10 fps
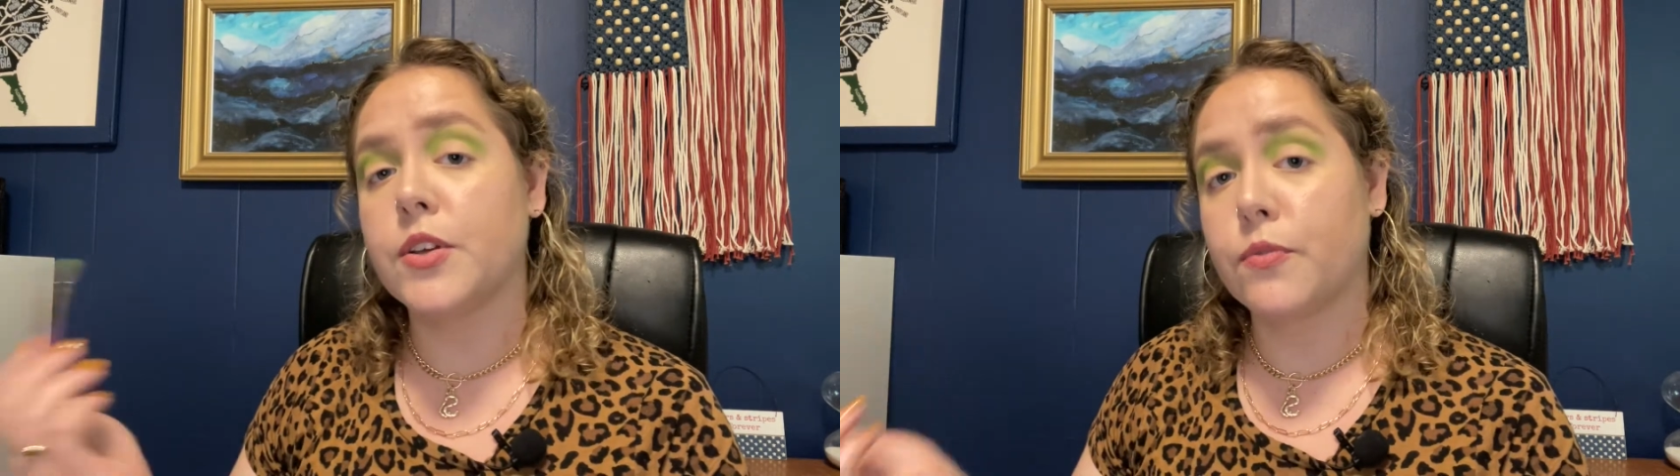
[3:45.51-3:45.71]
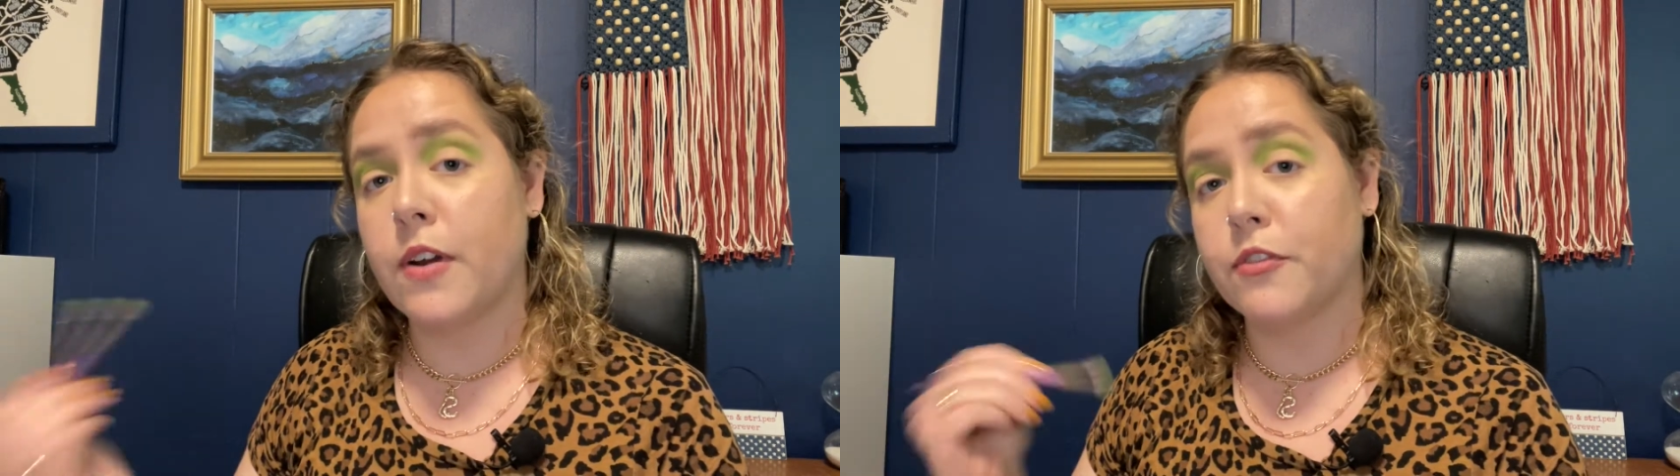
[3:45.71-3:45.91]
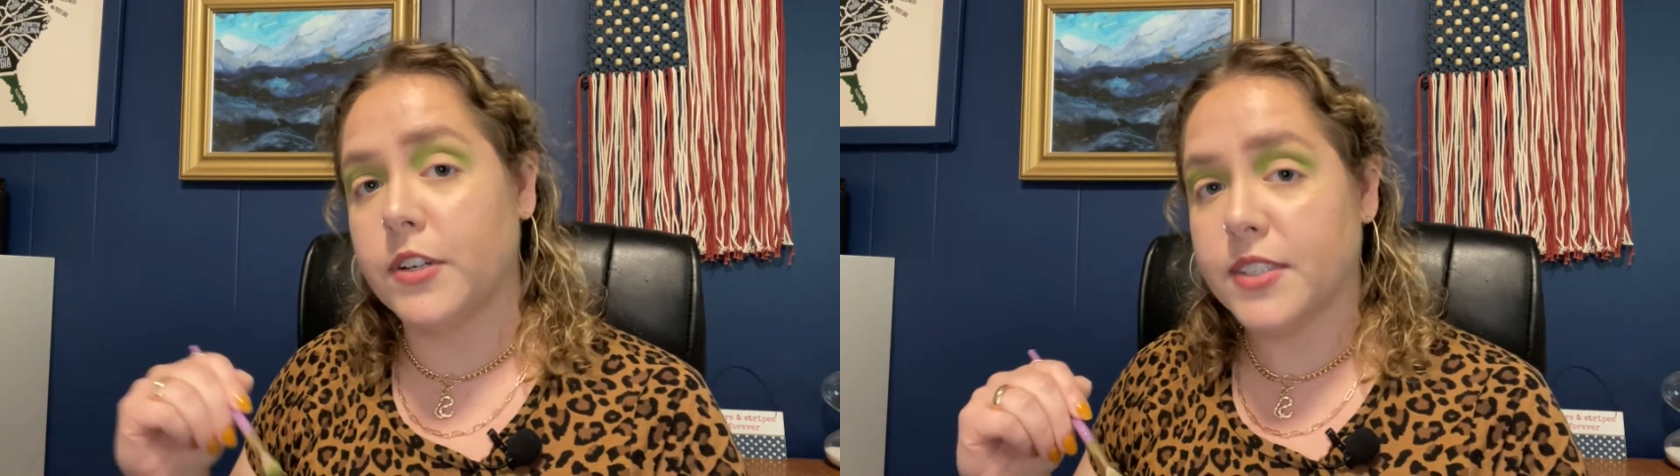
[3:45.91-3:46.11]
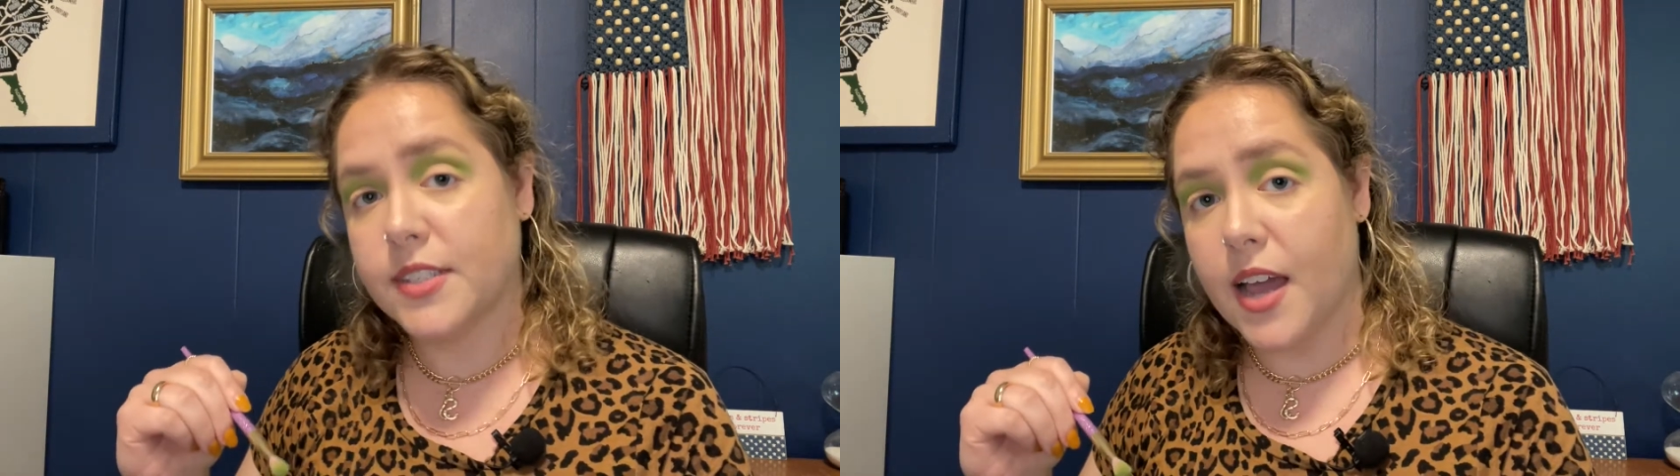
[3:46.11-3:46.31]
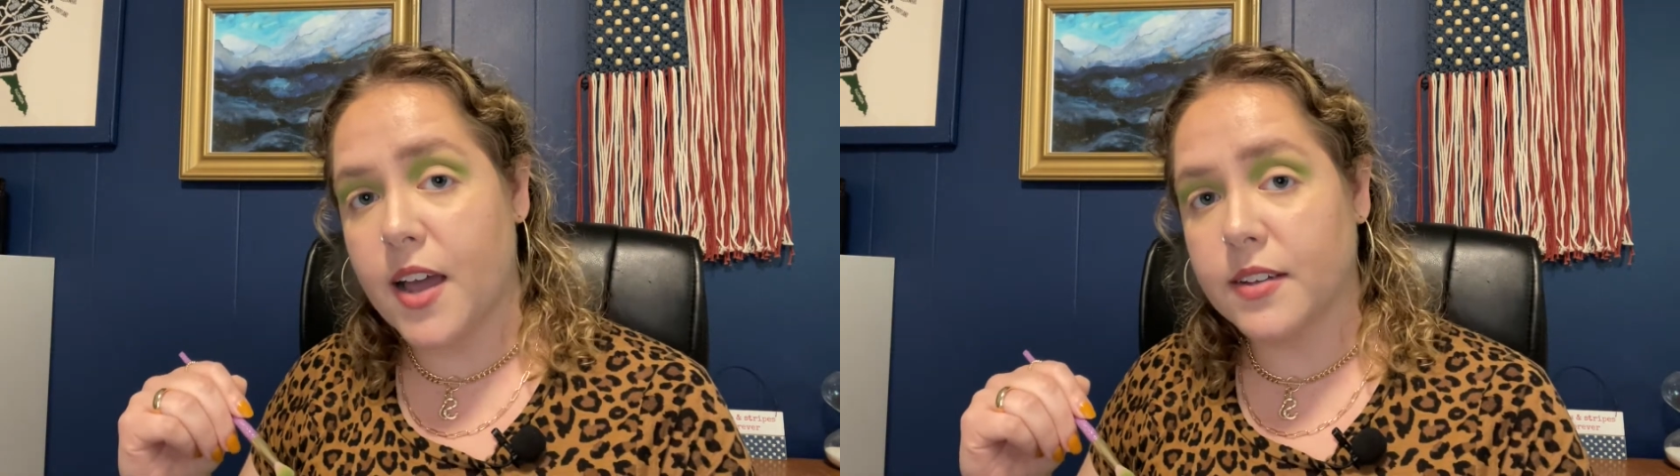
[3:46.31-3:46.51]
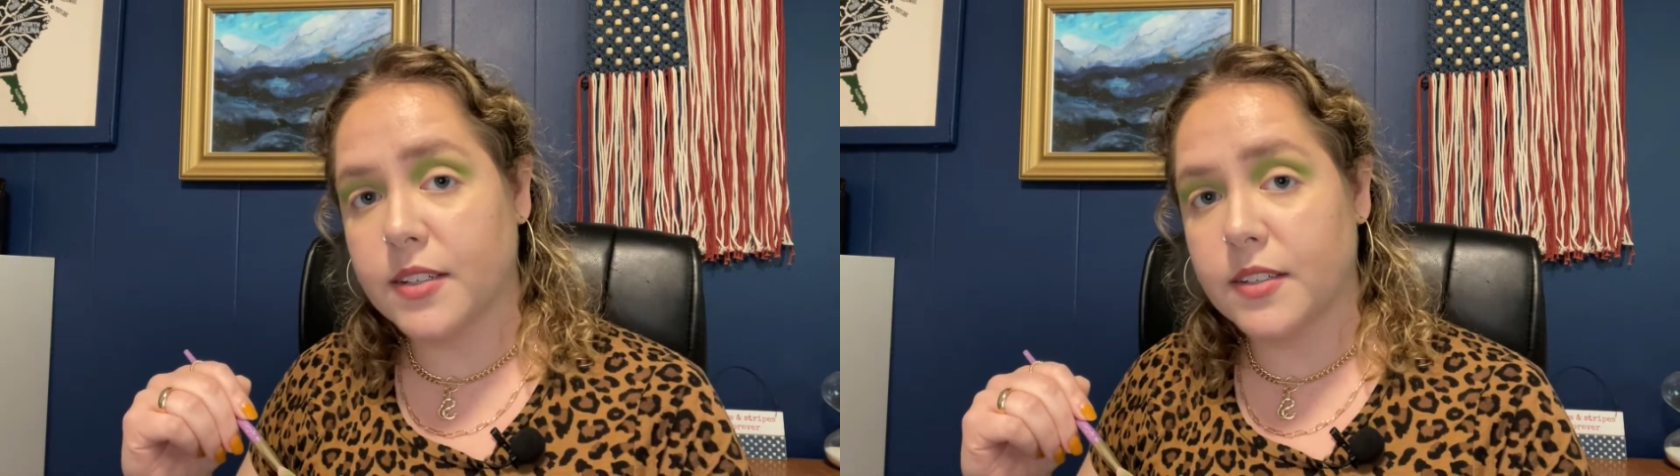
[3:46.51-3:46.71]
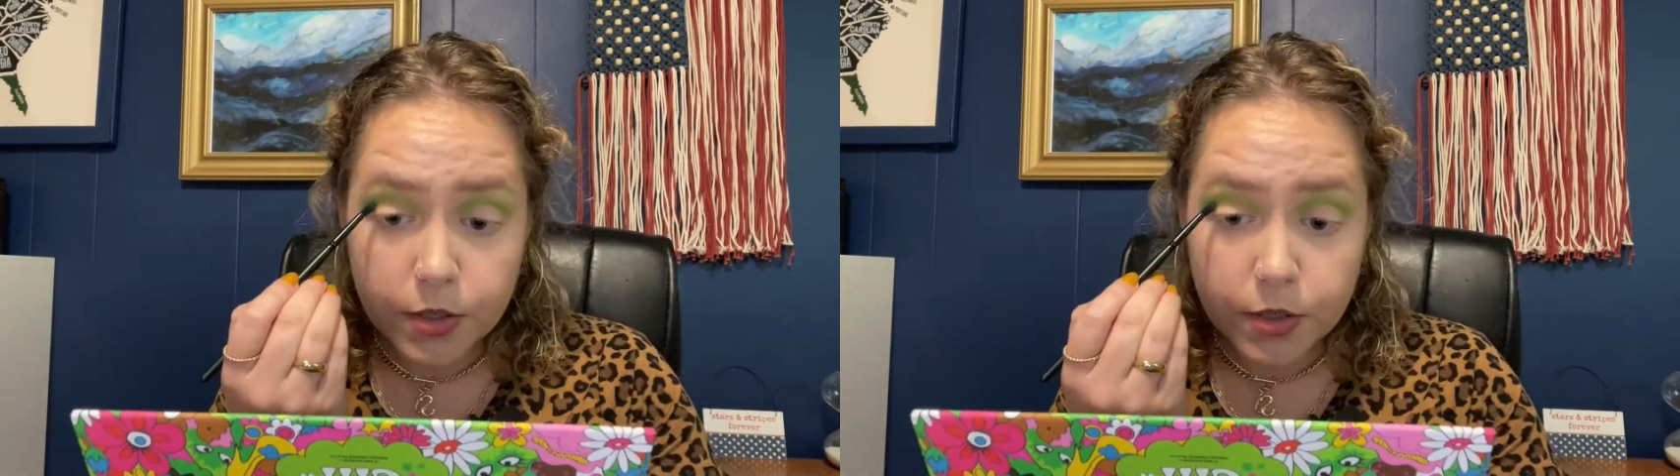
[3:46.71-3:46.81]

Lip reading: reference doc.